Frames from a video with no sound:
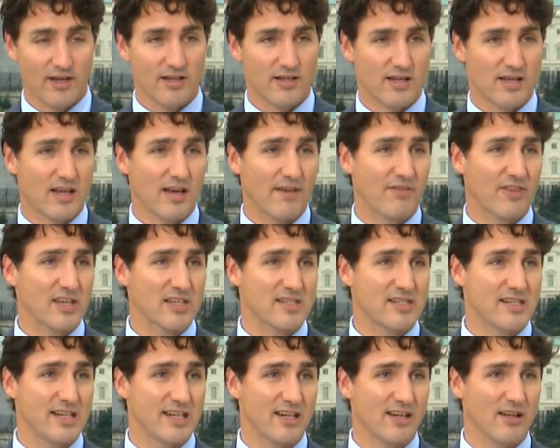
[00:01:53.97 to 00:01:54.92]
to give this
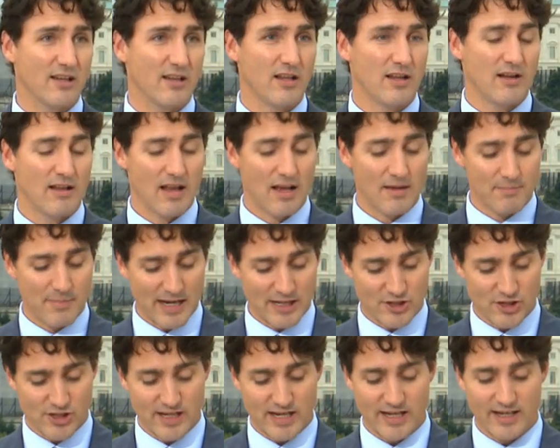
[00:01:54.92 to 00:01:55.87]
deal a
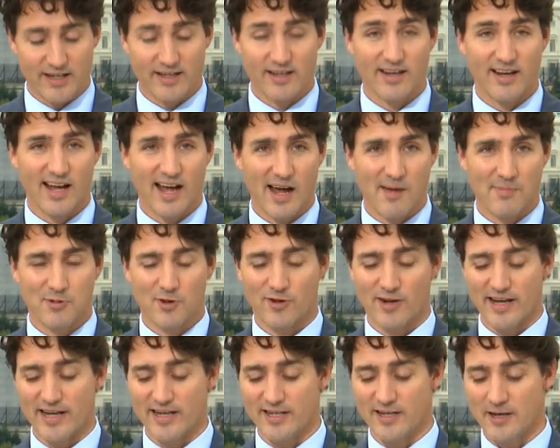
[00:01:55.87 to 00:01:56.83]
much-needed
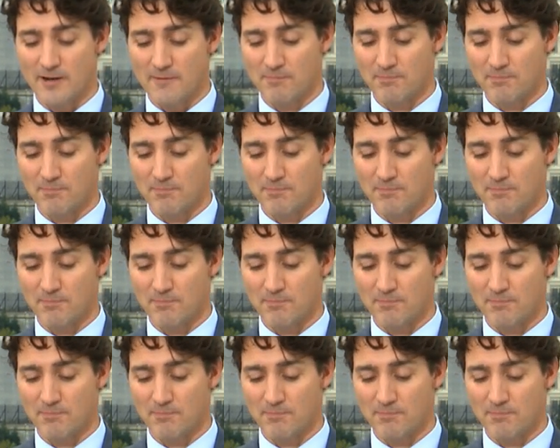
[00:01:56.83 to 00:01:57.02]
upgrade.